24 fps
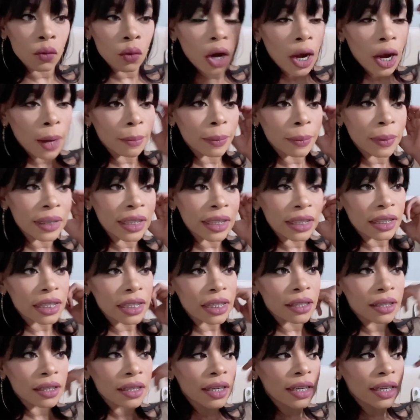
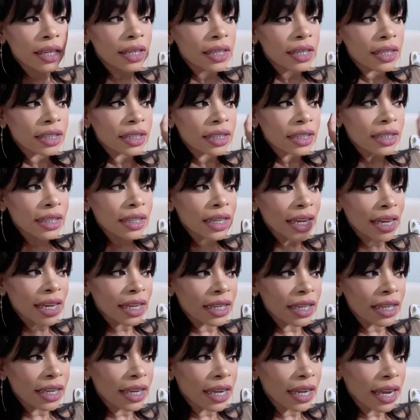updated
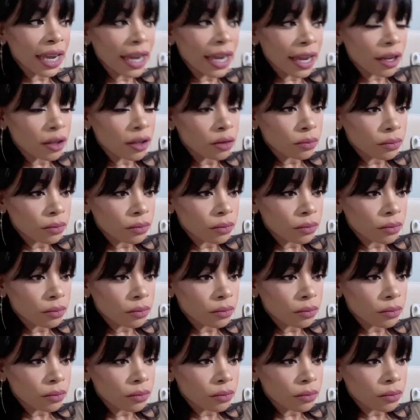skincare